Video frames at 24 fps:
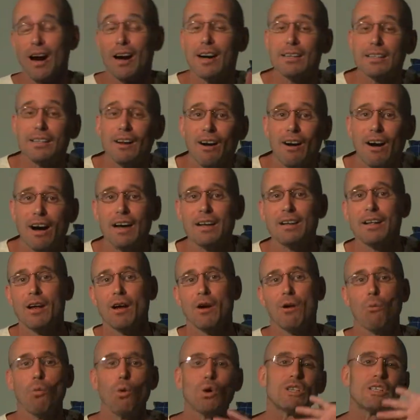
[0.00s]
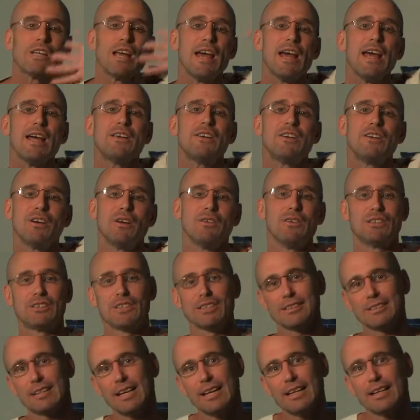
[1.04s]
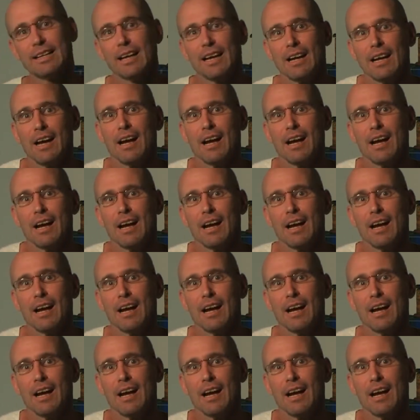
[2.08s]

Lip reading: are gone, will take you. It's just like